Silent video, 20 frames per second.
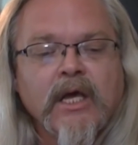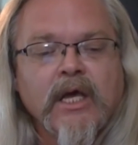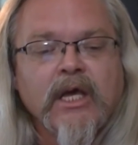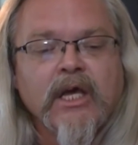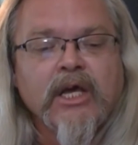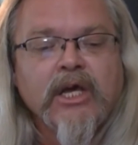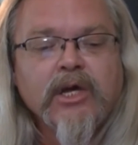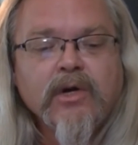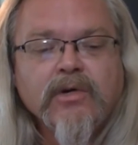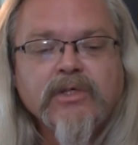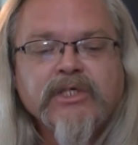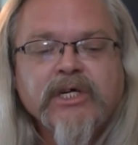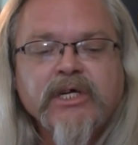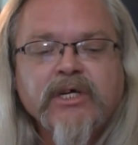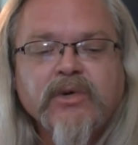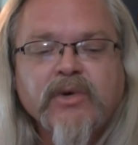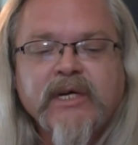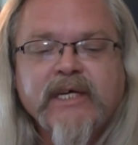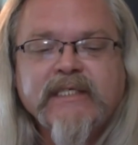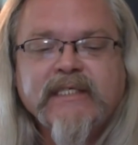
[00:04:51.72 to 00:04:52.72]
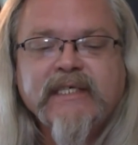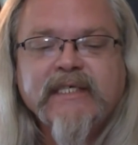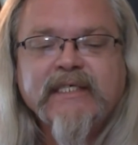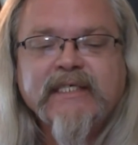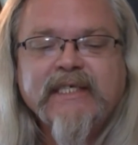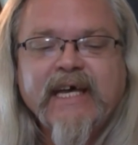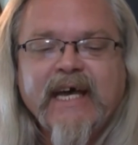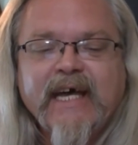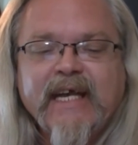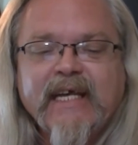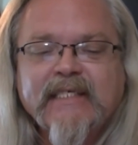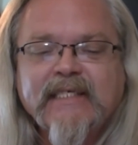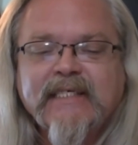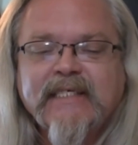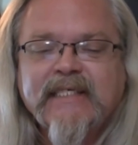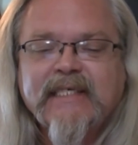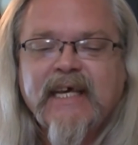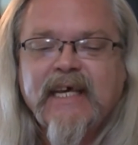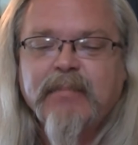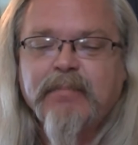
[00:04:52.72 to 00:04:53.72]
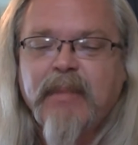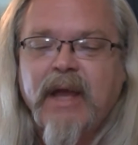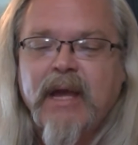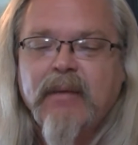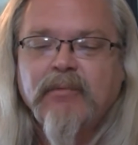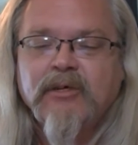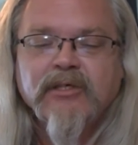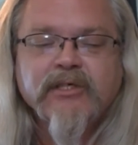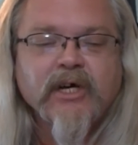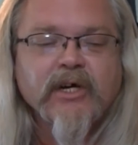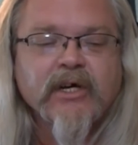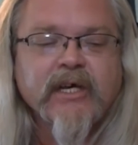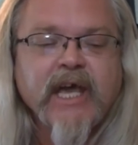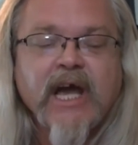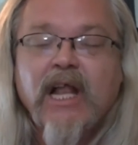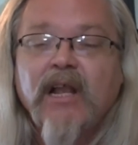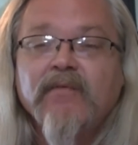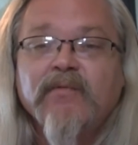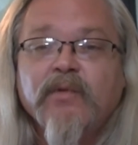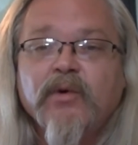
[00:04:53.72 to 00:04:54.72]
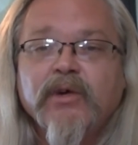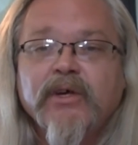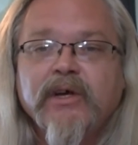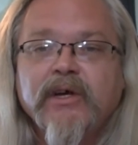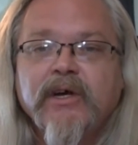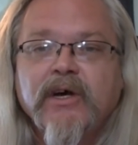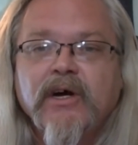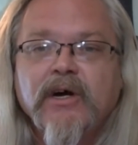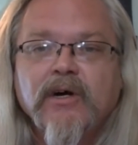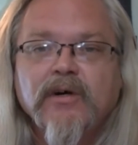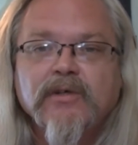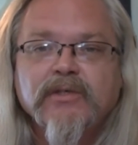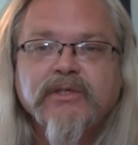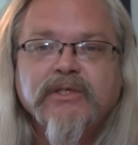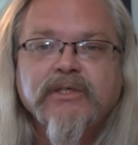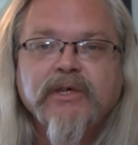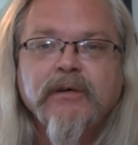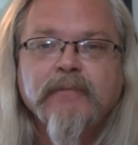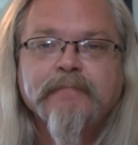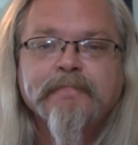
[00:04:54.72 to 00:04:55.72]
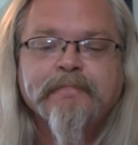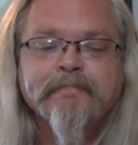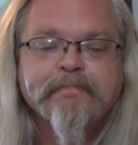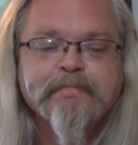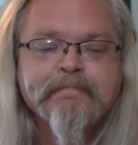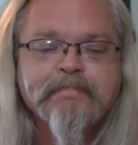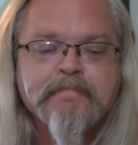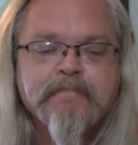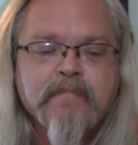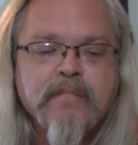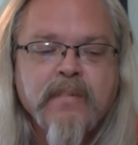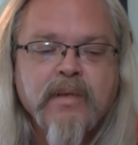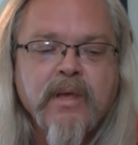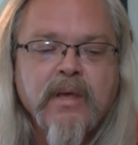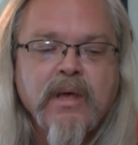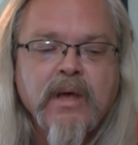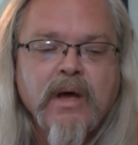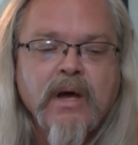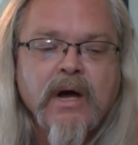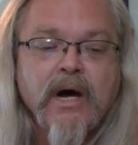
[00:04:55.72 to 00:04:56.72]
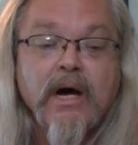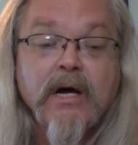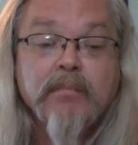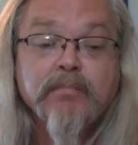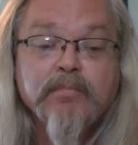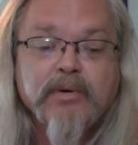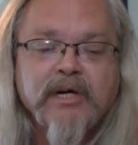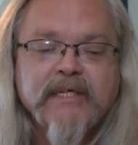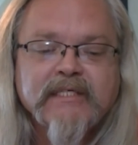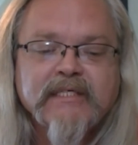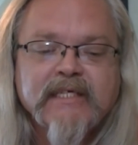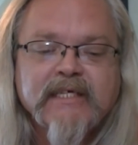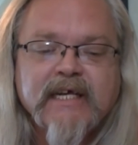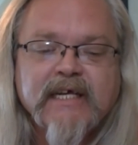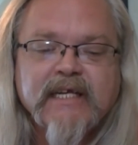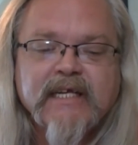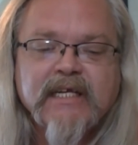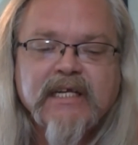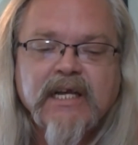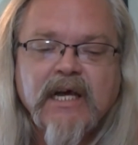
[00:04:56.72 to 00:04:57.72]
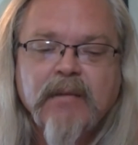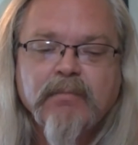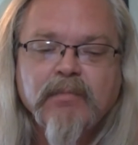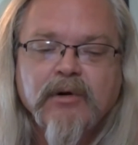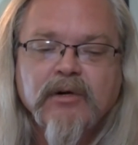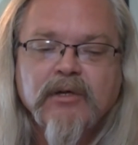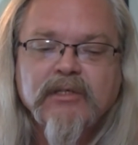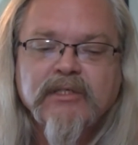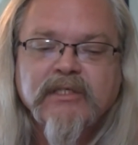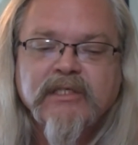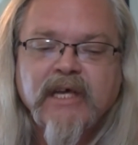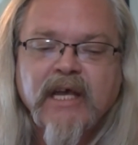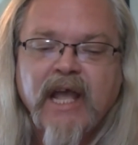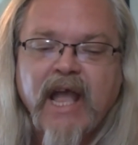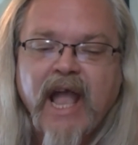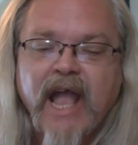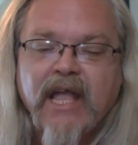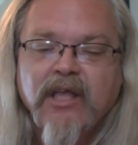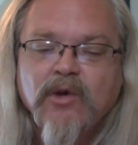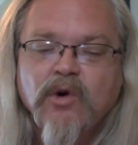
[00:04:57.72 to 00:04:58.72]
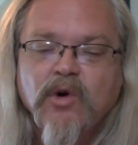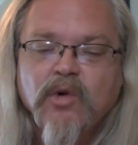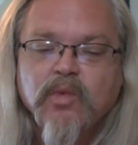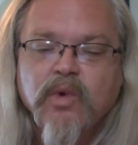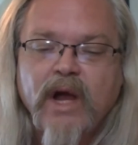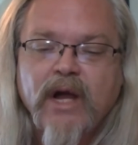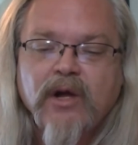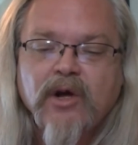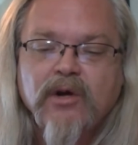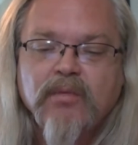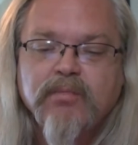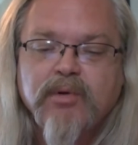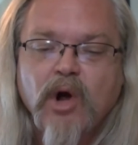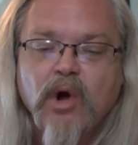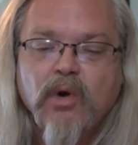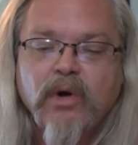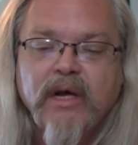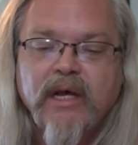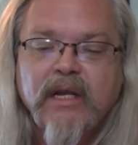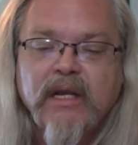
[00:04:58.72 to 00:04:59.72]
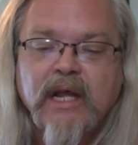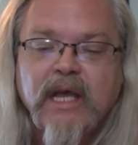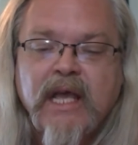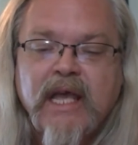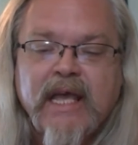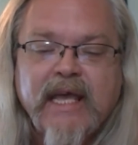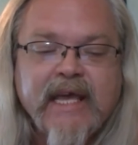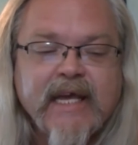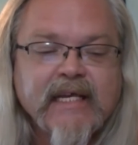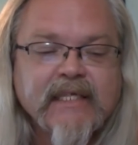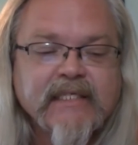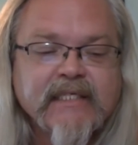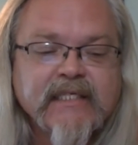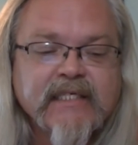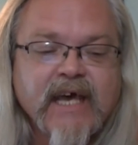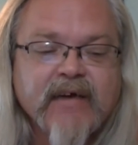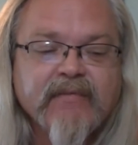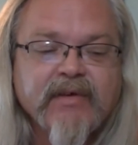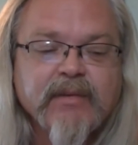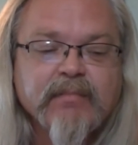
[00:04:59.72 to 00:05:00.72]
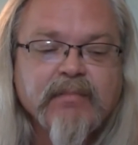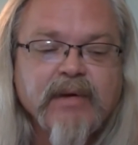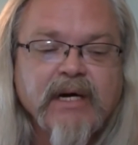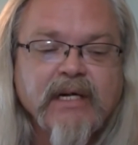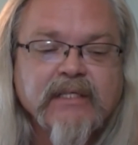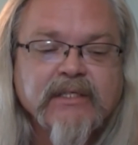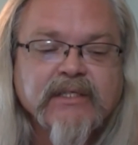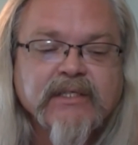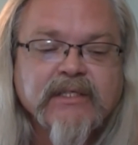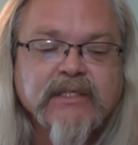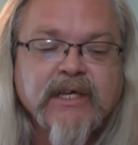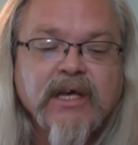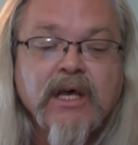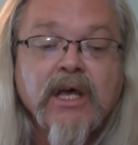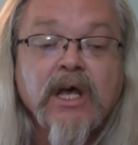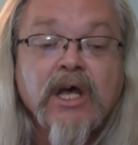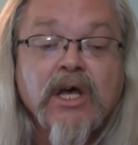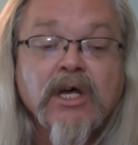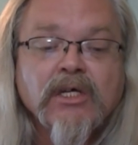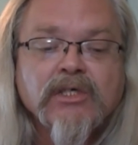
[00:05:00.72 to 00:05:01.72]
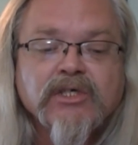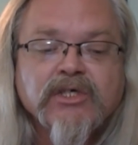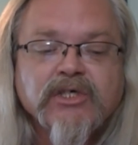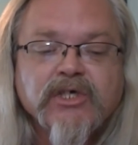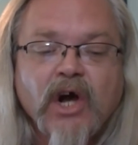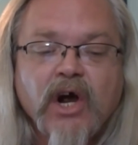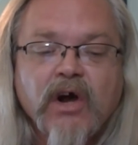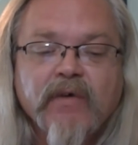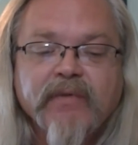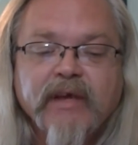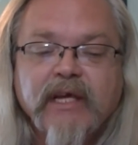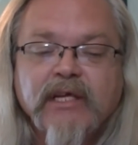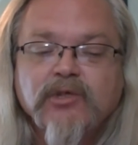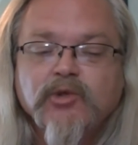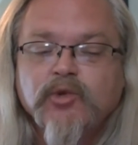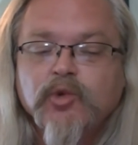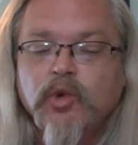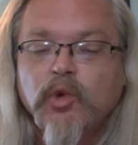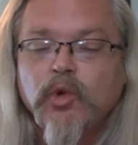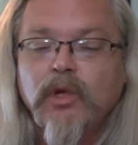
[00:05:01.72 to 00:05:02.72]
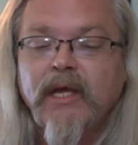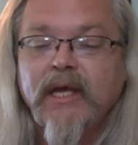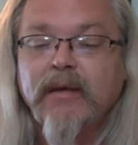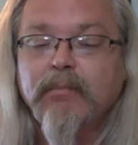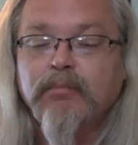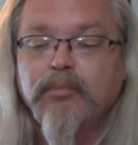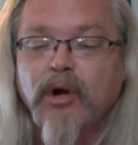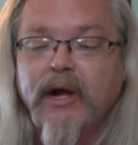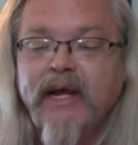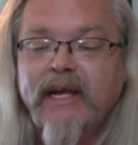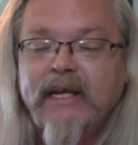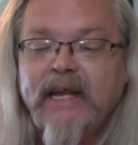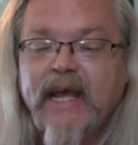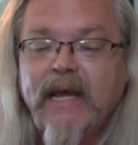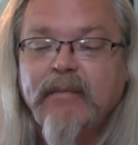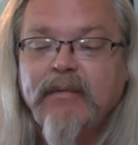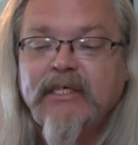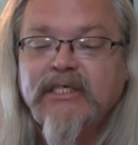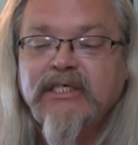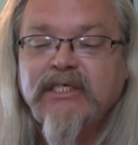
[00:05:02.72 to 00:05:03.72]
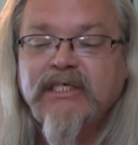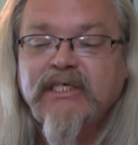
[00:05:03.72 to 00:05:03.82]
Huge increase in dead and sick mammals on California coast. Unprecedented numbers. Annual record broken in 7 months. Starving, drooling, brain damage,